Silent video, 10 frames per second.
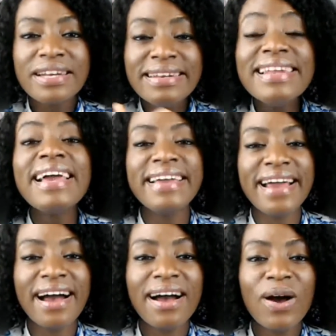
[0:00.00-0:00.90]

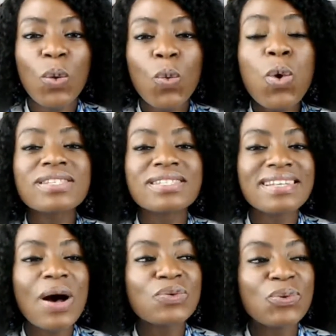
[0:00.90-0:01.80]
Leah was
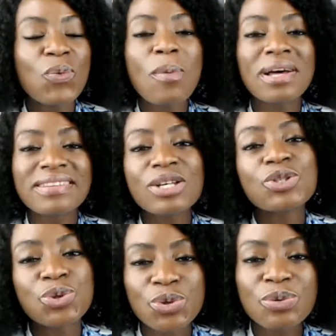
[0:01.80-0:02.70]
now the woman
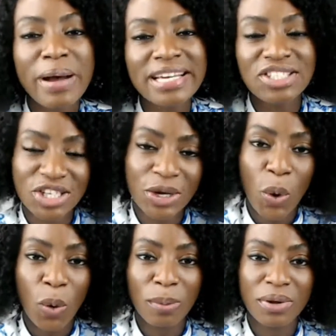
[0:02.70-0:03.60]
that stood by
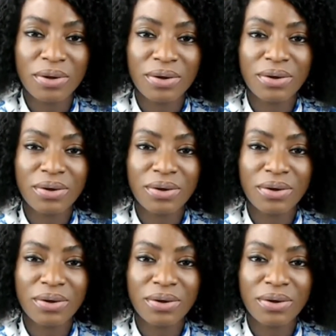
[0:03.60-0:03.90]
Jacob,